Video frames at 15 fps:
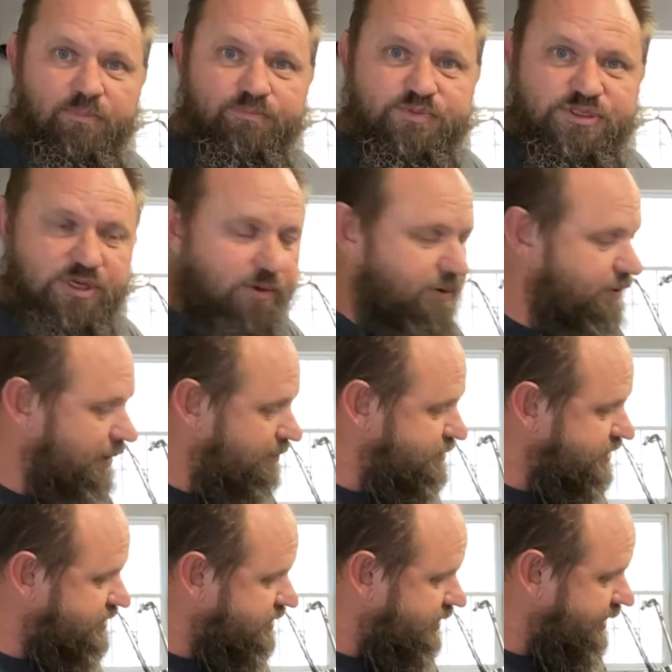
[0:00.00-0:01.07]
So I'm
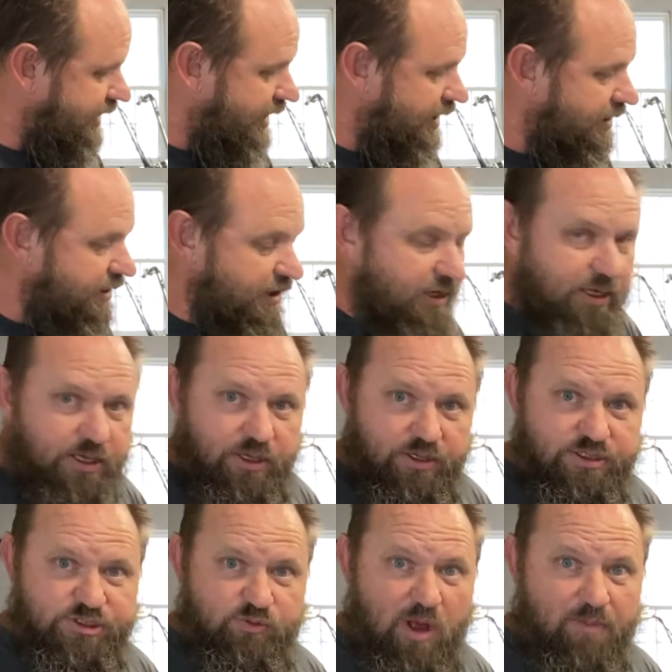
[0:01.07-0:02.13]
just gonna
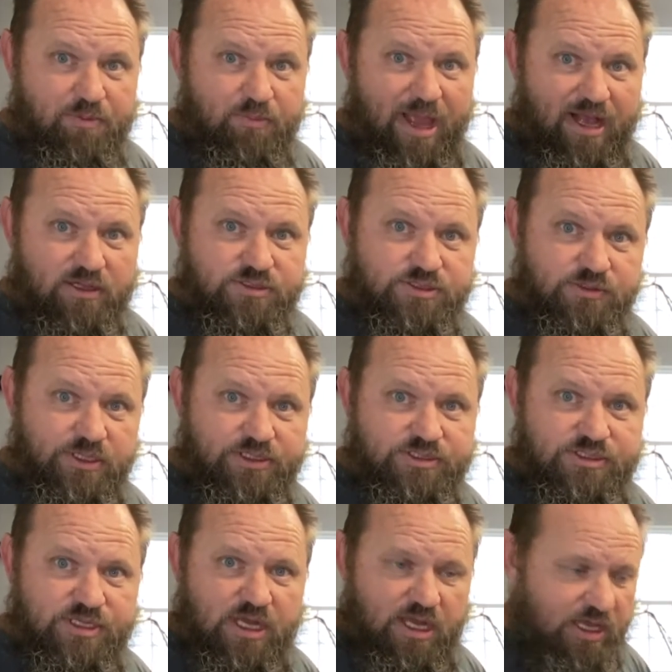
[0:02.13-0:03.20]
swap them out. So
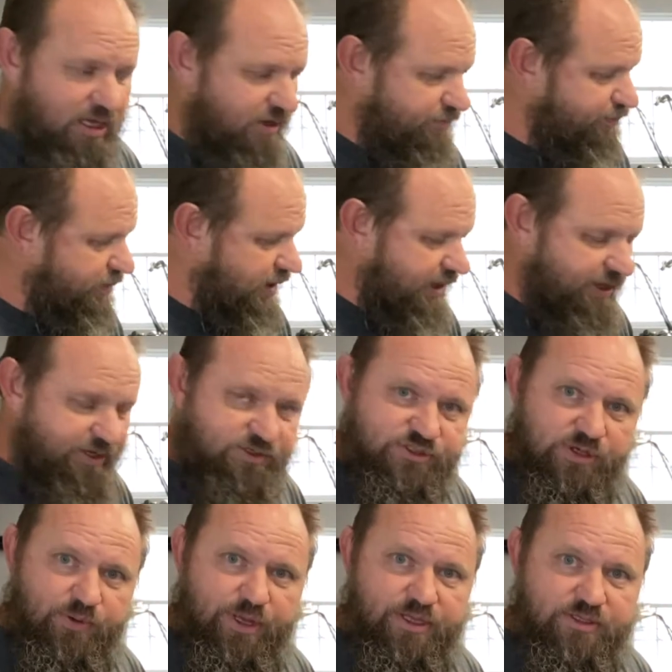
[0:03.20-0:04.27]
let's get
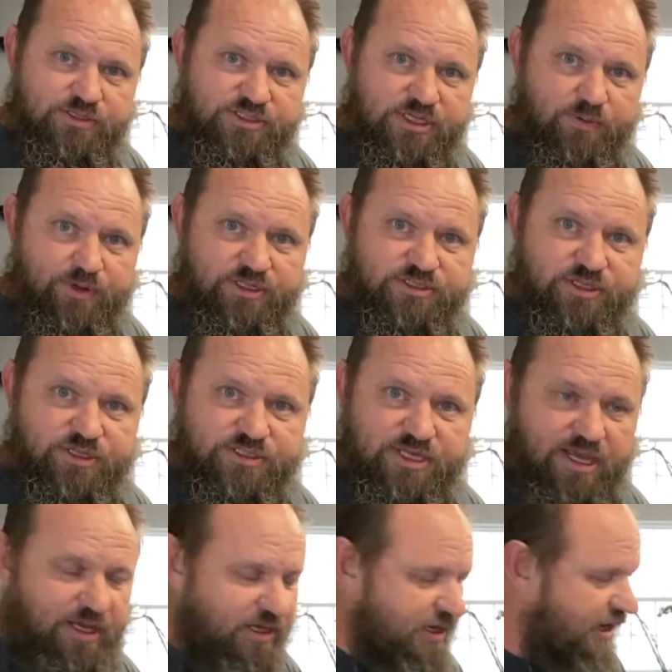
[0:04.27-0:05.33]
into it and see what it's gonna
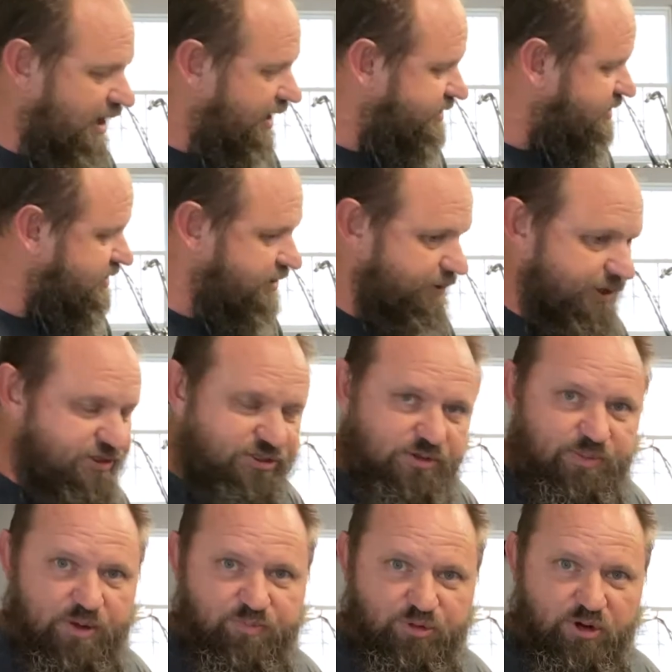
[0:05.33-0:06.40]
take to do it.
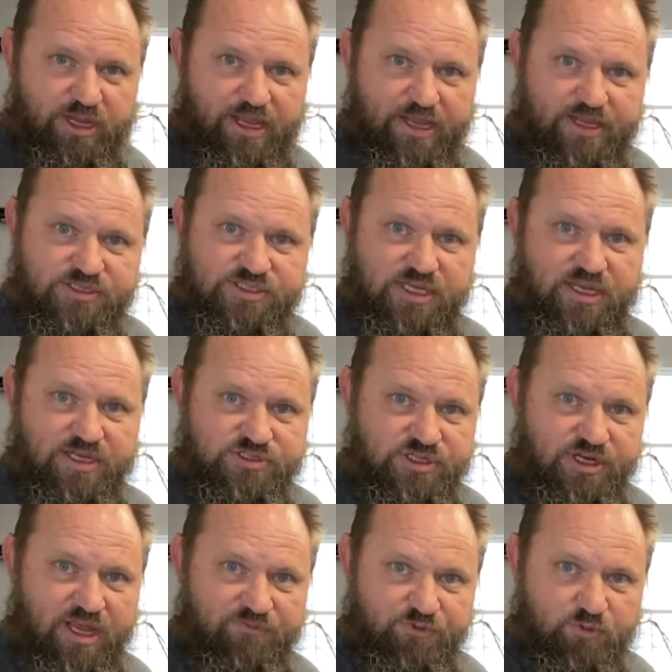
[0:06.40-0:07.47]
Should be pretty easy. I
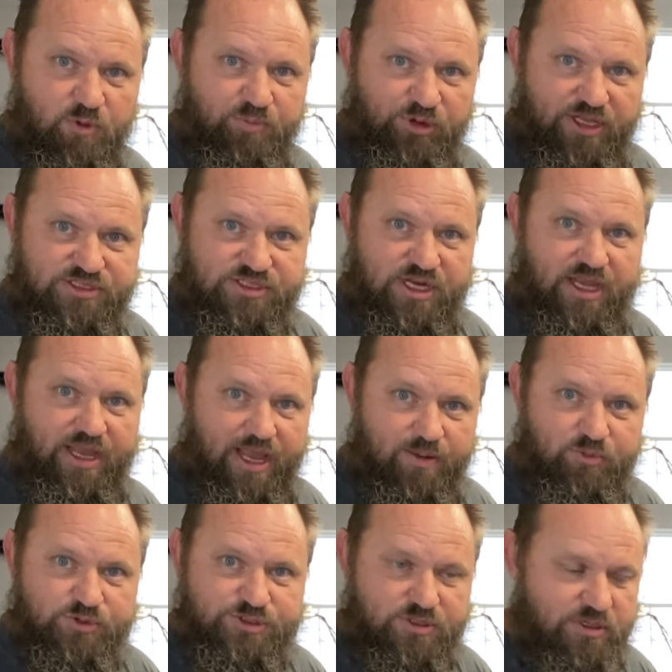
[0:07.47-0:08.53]
shouldn't have to replace any
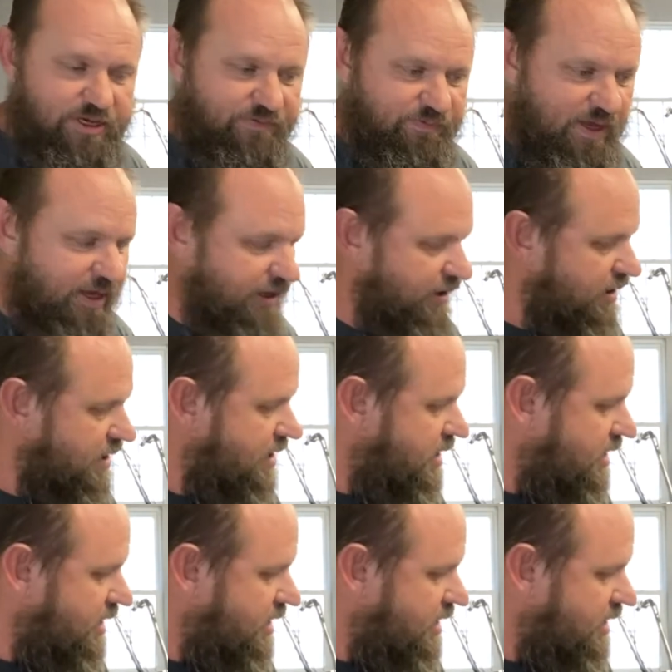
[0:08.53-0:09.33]
cables or anything.